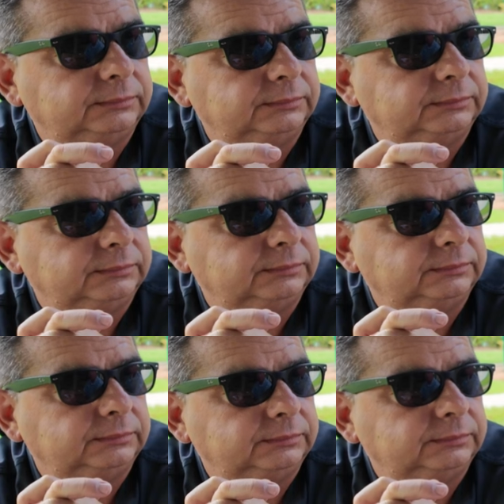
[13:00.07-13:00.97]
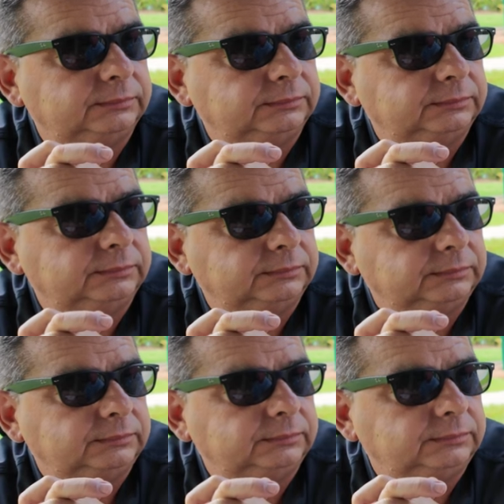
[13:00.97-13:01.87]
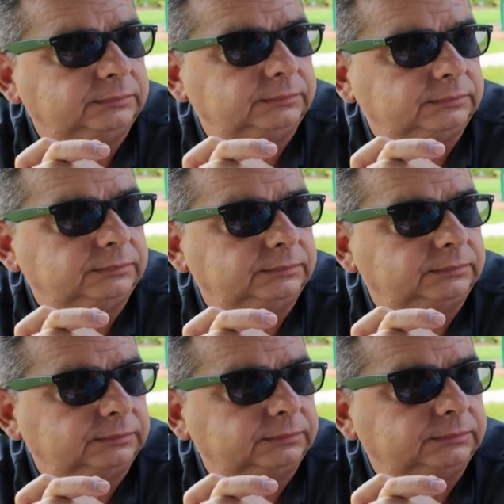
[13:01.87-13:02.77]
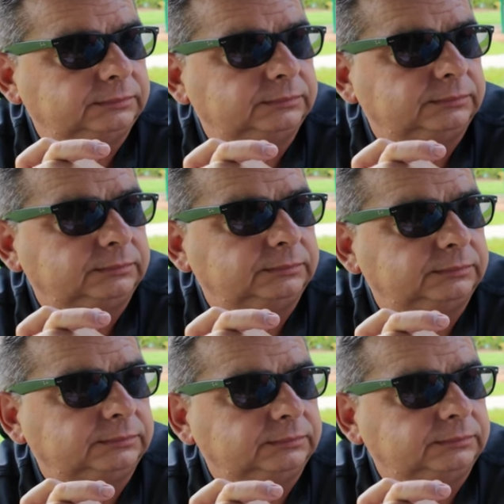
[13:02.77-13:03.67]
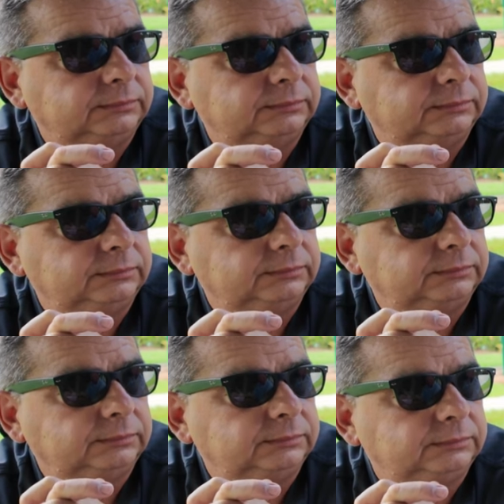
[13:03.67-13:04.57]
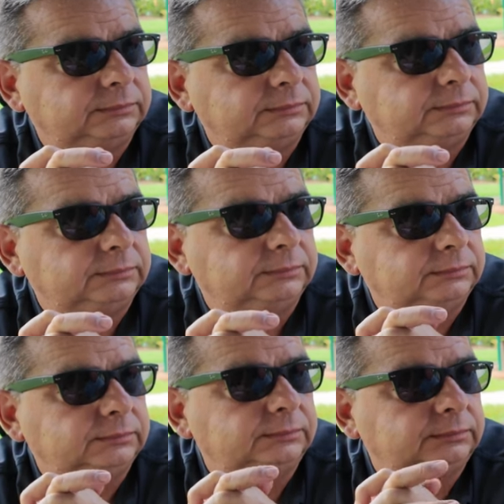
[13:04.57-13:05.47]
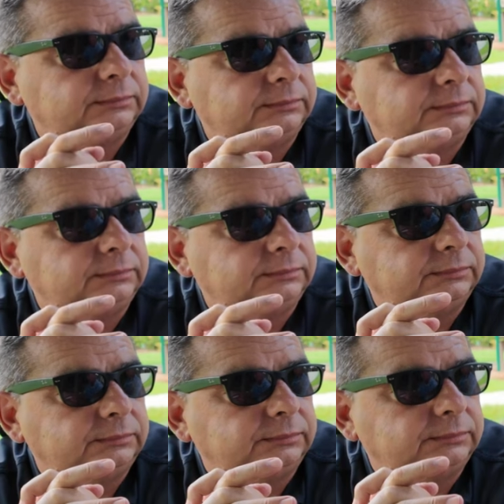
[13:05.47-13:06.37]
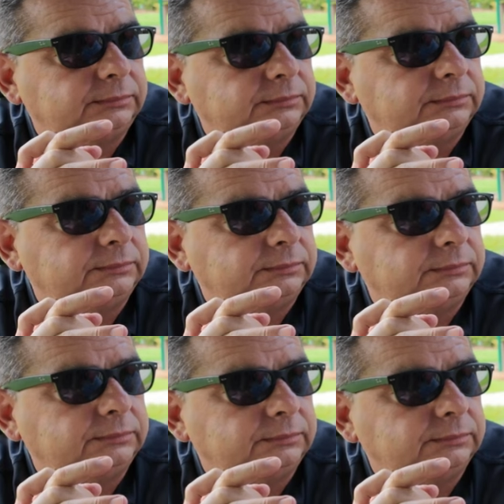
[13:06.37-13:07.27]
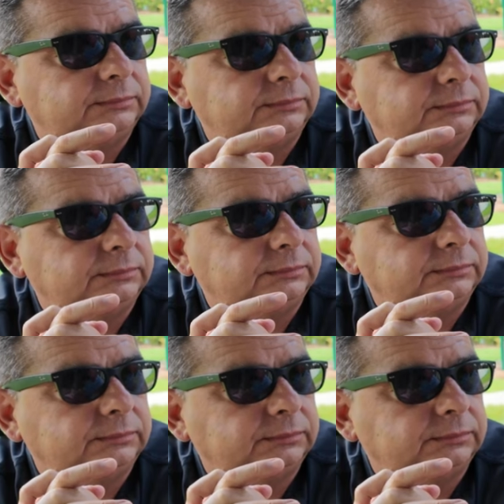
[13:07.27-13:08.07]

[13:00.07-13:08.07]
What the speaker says: [no speech]